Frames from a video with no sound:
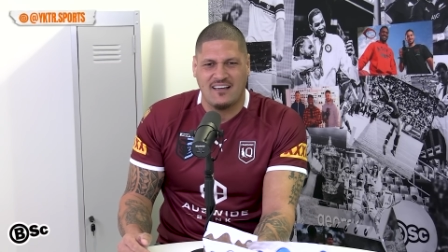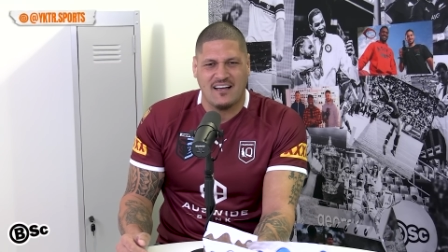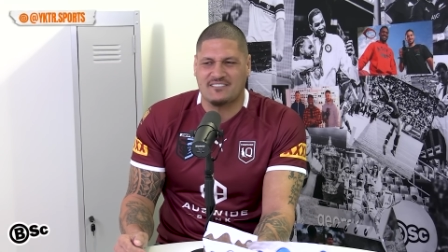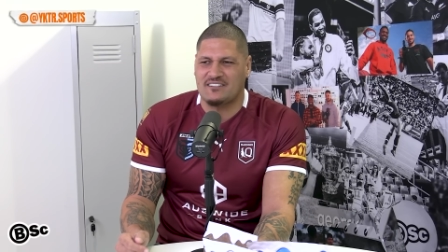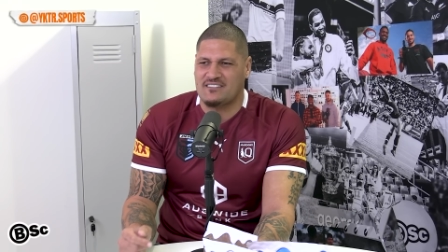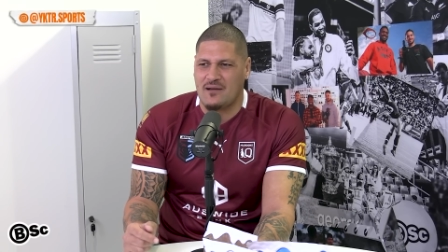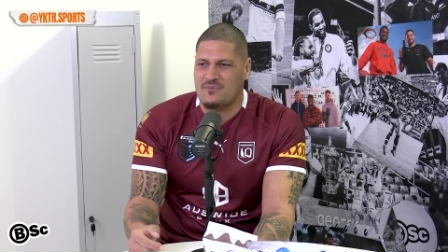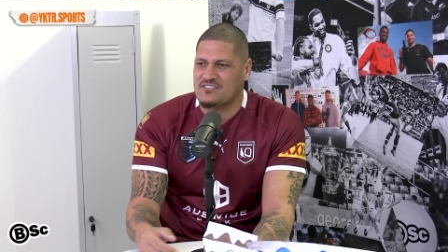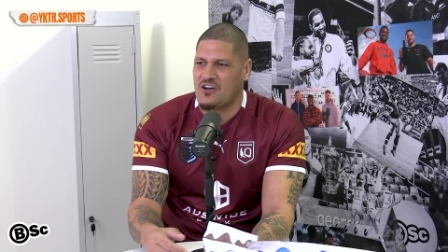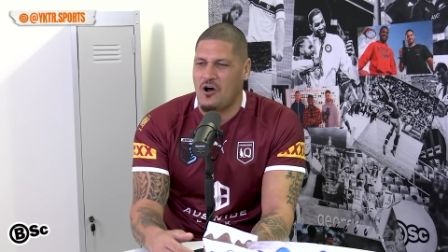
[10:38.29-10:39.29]
It's the
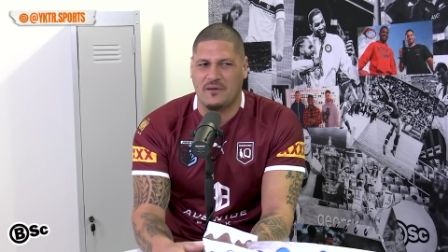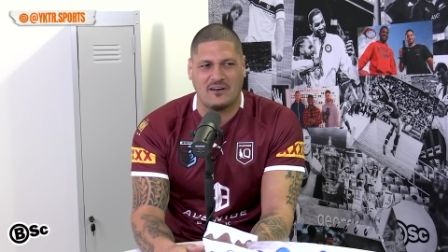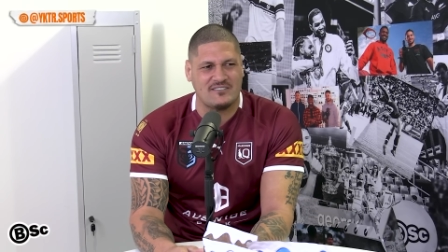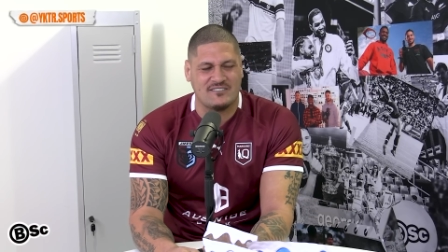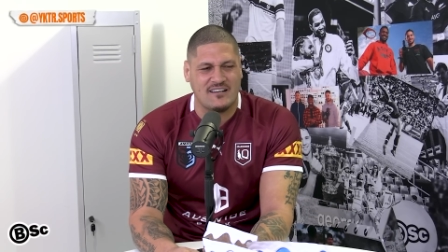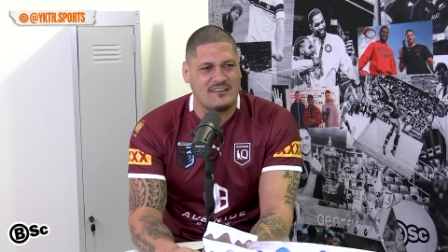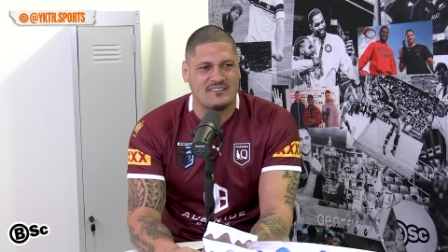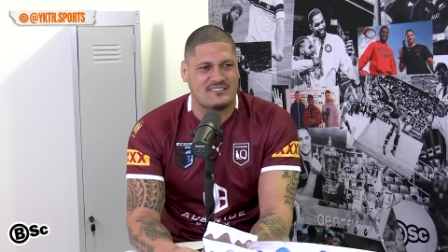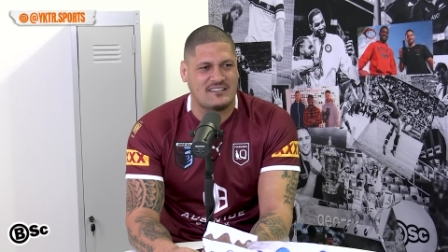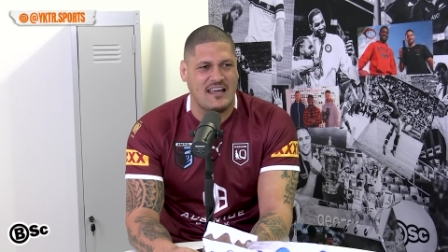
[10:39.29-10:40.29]
dumbest comment. I just don't
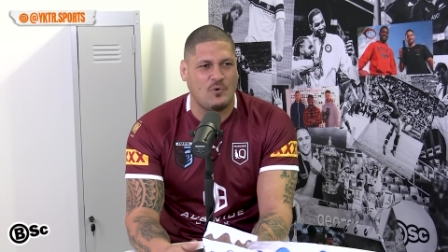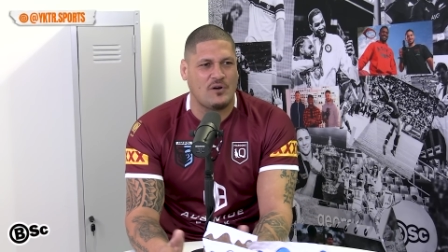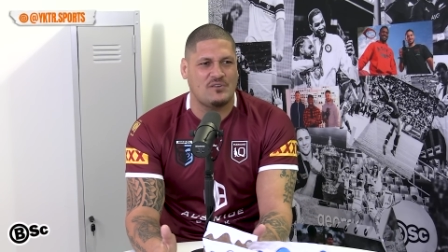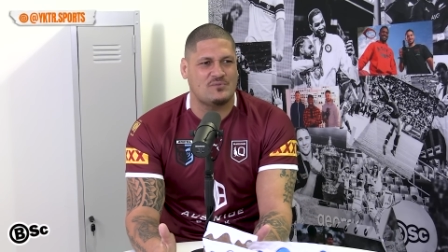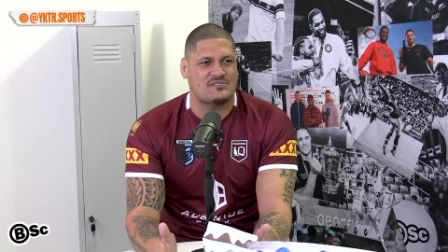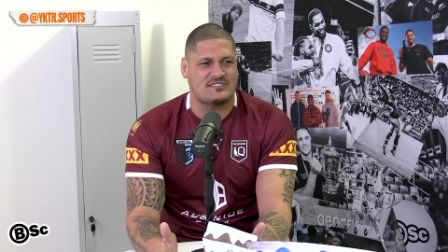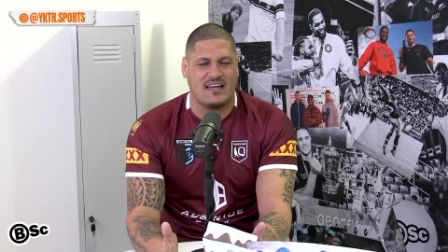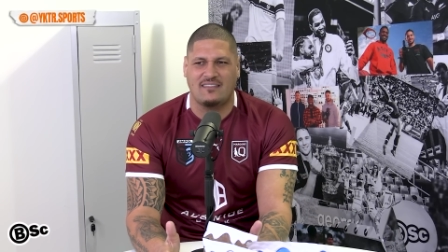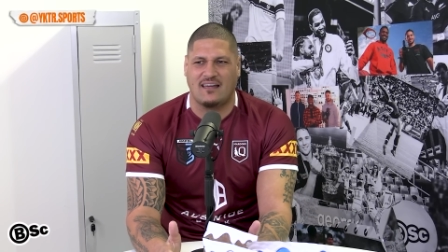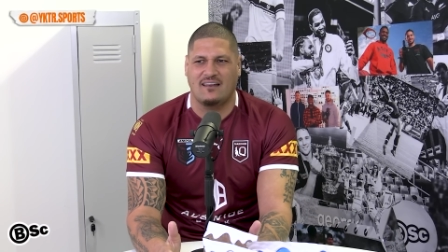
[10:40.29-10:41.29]
understand why you would
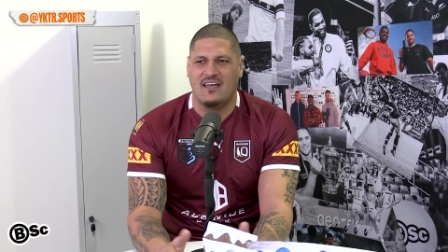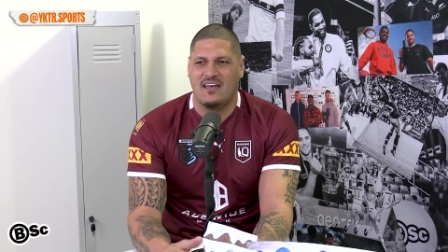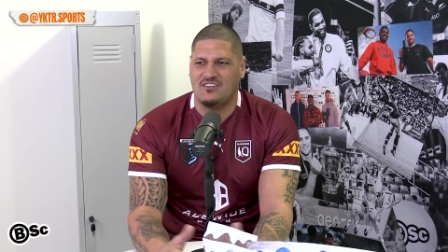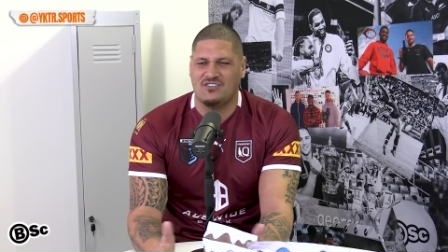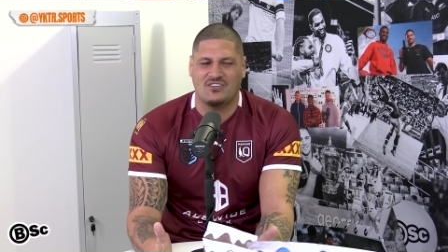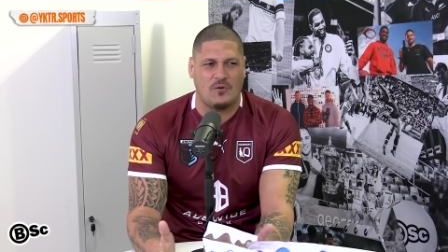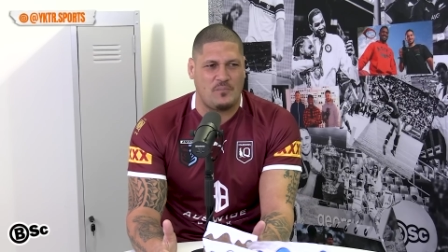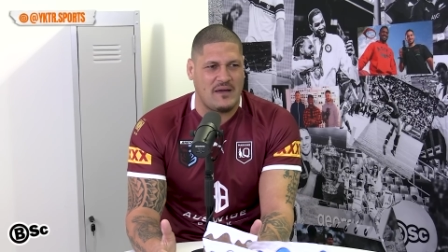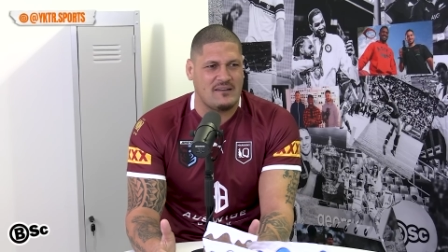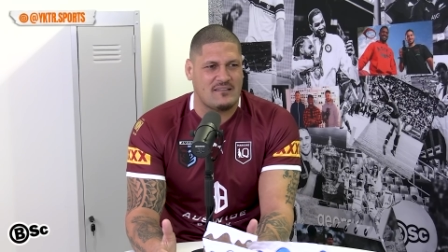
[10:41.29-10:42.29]
say that. He should know
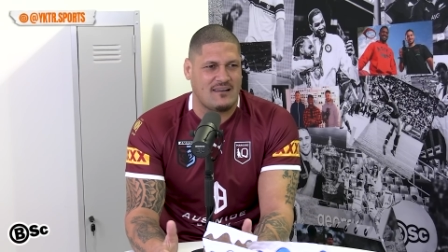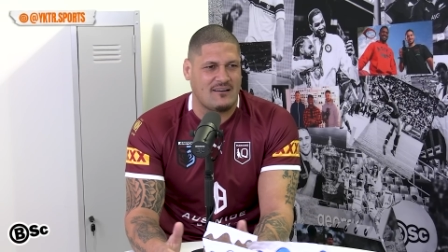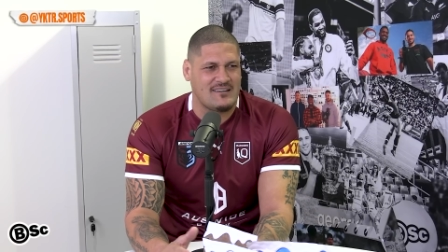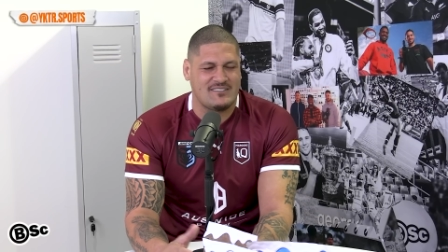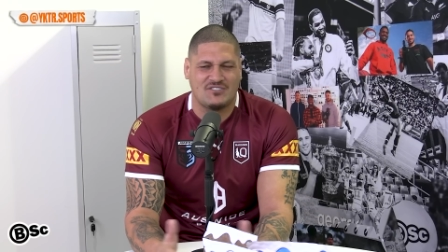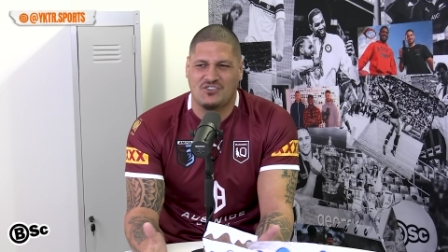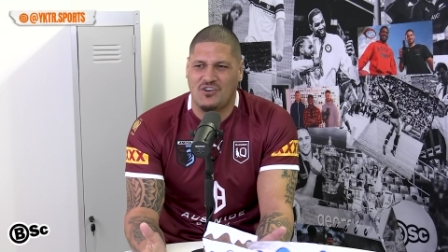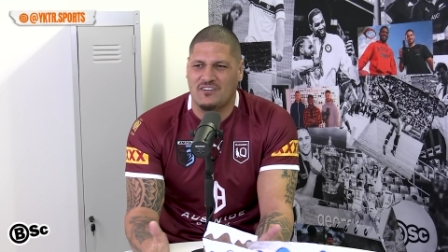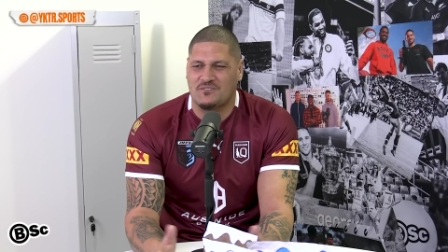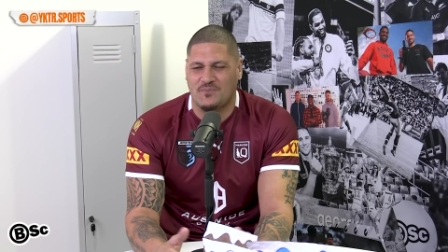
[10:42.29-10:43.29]
better than that. Like, he's a
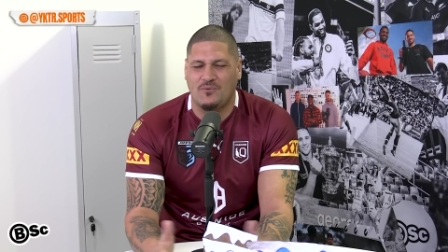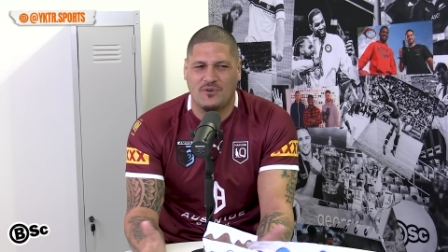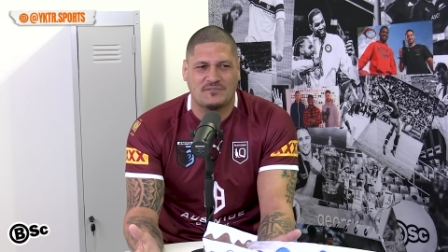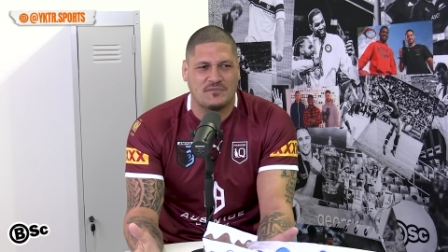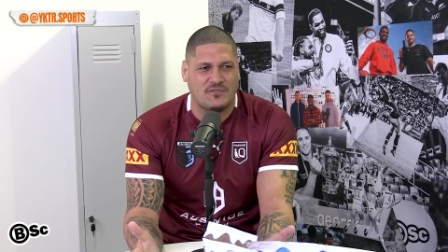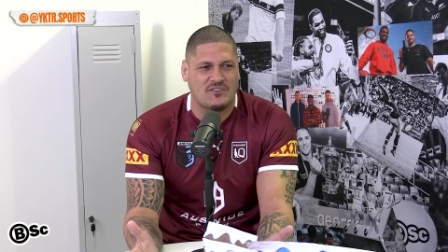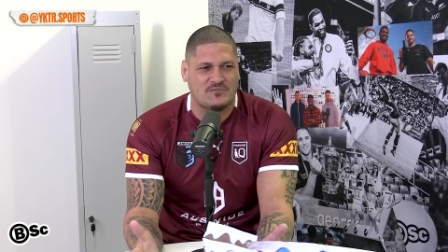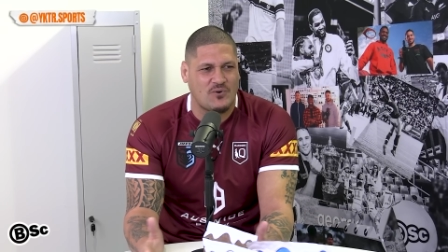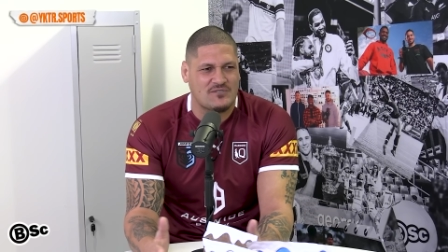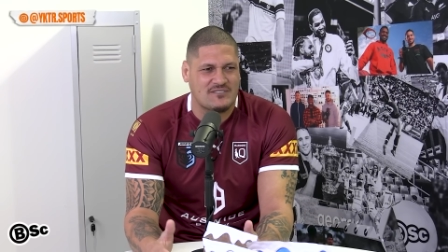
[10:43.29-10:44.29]
journalist, but he works for Fox
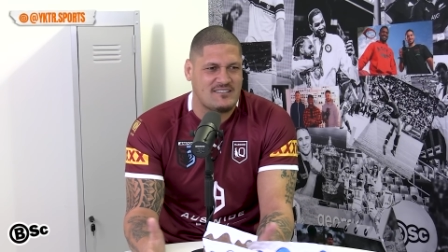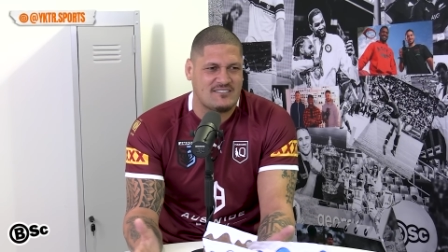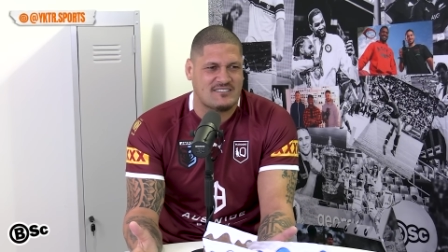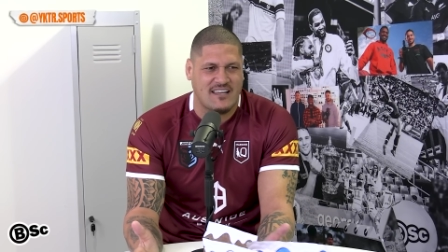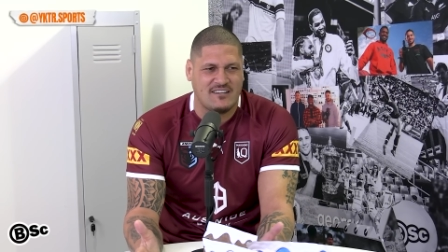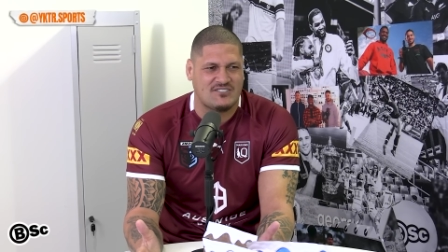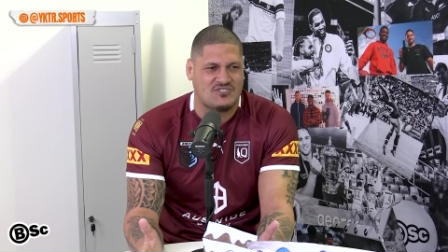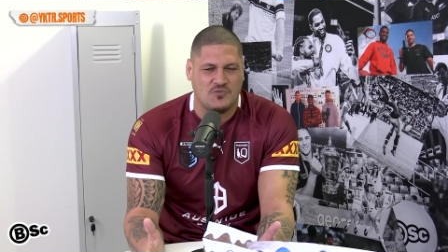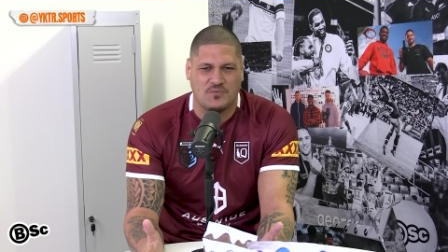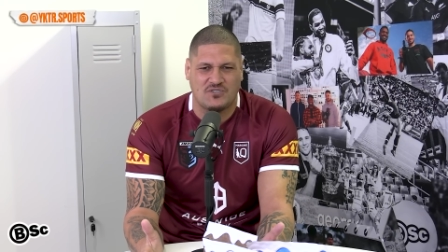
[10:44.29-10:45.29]
Sports, and they just say
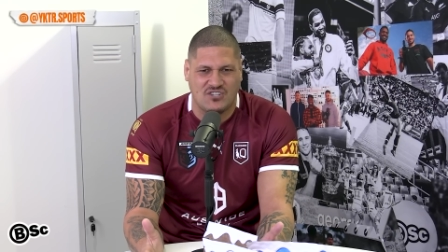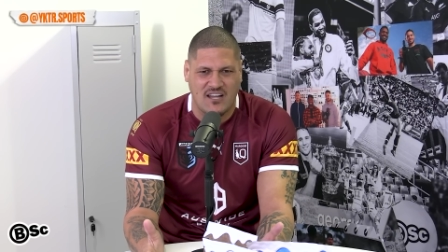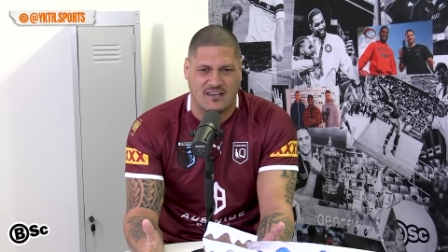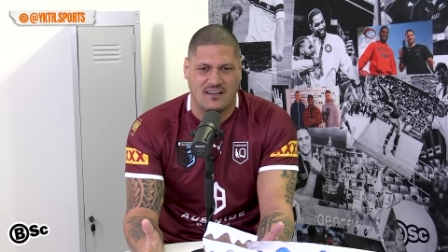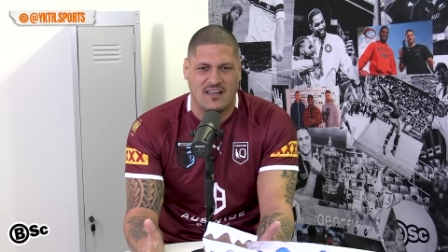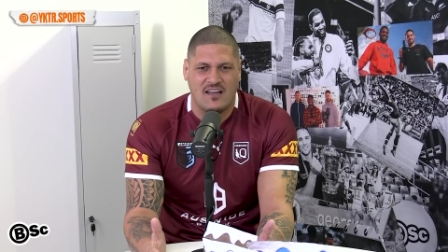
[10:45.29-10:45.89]
stupid shit.